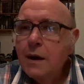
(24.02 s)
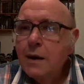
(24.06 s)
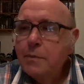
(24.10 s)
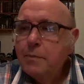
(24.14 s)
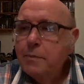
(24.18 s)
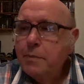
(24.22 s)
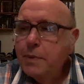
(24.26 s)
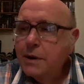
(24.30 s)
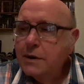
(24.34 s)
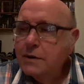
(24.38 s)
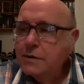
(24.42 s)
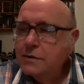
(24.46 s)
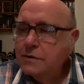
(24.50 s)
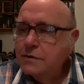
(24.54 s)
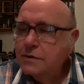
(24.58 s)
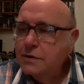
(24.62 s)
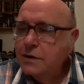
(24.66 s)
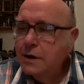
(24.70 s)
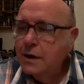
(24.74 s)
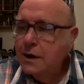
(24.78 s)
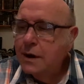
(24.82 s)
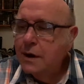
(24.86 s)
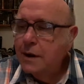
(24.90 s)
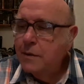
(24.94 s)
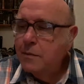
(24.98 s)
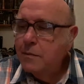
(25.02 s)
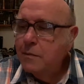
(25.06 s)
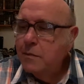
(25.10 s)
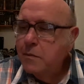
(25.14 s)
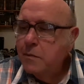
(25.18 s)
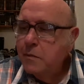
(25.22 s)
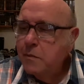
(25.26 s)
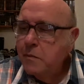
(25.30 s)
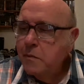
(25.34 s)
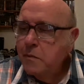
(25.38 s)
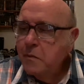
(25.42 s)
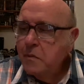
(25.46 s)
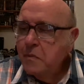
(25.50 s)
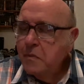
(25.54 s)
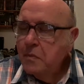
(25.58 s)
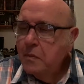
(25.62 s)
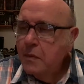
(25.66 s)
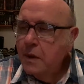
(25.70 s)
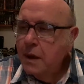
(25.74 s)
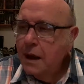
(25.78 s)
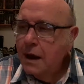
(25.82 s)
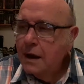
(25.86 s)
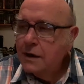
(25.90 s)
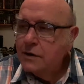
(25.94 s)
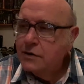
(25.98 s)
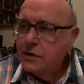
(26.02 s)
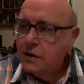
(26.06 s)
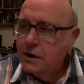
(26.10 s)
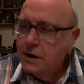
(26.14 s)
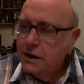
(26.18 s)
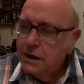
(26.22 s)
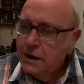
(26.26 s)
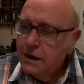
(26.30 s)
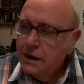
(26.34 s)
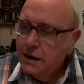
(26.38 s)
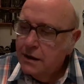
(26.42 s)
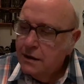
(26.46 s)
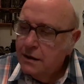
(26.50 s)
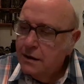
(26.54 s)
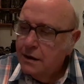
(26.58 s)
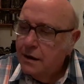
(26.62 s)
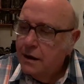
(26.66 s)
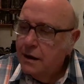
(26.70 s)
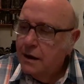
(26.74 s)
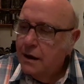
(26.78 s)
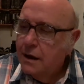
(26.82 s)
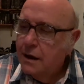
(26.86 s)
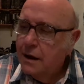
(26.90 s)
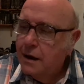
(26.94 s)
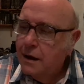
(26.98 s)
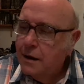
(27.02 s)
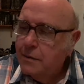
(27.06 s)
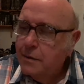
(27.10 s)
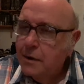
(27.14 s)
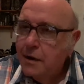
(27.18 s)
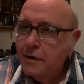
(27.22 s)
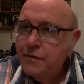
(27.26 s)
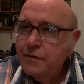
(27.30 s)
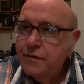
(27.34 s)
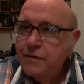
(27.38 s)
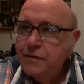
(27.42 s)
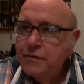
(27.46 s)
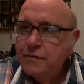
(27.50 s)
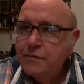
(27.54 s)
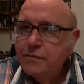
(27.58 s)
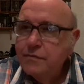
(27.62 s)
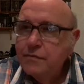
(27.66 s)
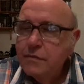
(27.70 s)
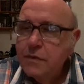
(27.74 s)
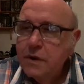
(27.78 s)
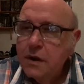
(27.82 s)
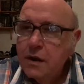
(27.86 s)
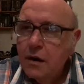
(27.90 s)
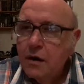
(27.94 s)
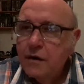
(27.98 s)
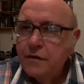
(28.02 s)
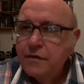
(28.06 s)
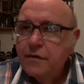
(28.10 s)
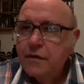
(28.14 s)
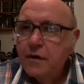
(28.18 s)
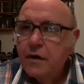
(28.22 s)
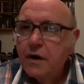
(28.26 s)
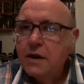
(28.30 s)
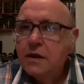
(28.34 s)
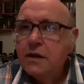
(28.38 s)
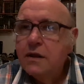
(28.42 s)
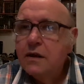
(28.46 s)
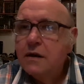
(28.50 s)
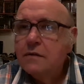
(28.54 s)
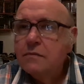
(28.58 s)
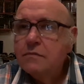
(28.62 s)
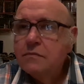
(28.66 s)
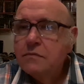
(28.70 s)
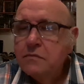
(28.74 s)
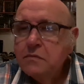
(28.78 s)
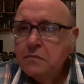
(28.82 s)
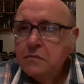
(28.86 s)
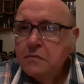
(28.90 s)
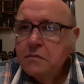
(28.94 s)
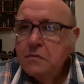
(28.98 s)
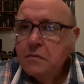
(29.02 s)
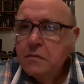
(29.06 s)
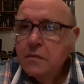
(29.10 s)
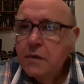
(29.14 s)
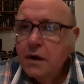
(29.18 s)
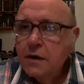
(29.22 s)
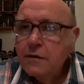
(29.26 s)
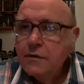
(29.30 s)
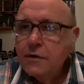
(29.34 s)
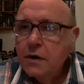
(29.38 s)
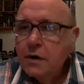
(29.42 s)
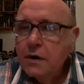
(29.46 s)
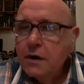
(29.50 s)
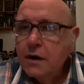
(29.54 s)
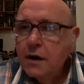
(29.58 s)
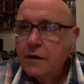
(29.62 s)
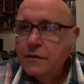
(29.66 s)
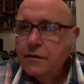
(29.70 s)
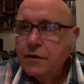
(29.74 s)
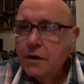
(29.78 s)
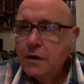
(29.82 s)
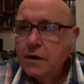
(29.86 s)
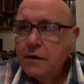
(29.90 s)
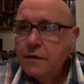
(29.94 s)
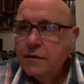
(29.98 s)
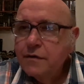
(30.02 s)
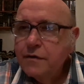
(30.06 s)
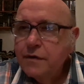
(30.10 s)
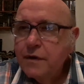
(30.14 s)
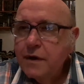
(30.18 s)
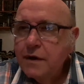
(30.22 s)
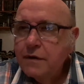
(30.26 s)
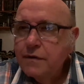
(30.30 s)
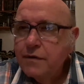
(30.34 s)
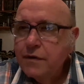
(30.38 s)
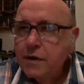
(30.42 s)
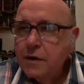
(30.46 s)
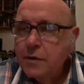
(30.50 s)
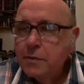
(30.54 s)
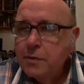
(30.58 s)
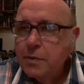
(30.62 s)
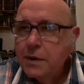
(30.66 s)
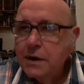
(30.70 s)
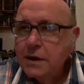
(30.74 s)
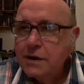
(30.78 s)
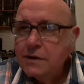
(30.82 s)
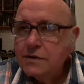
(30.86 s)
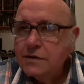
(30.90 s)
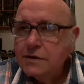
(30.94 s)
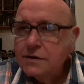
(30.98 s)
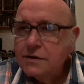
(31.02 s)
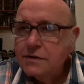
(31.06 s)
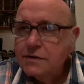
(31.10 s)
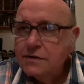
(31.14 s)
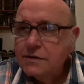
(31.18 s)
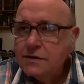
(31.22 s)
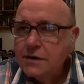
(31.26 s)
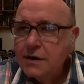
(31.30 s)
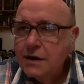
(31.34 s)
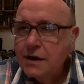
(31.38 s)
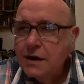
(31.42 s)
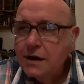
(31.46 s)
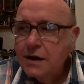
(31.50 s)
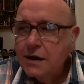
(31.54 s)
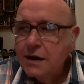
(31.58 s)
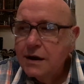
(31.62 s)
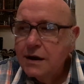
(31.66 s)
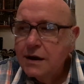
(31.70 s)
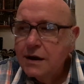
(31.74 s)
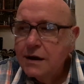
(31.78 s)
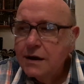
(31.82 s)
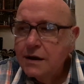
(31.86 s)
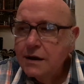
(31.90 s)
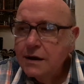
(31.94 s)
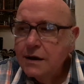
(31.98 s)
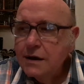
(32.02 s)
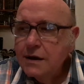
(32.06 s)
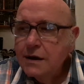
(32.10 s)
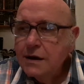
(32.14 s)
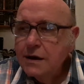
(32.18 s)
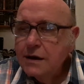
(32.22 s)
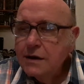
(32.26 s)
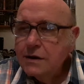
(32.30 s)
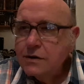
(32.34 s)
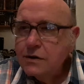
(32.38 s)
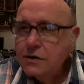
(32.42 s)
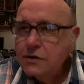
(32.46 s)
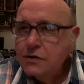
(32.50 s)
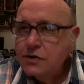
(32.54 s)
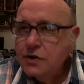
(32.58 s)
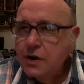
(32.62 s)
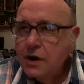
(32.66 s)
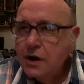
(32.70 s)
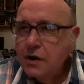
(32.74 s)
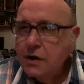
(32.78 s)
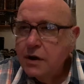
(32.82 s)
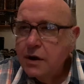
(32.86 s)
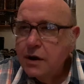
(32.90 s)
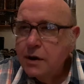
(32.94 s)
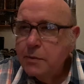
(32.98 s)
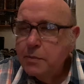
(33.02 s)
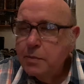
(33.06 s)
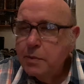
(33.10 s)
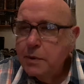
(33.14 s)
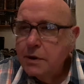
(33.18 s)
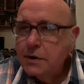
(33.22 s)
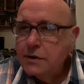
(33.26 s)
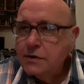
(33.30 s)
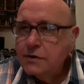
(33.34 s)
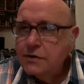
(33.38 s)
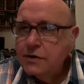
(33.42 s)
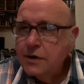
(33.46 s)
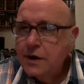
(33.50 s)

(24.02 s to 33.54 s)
but actually I find that I've got a fair few pieces to show you, but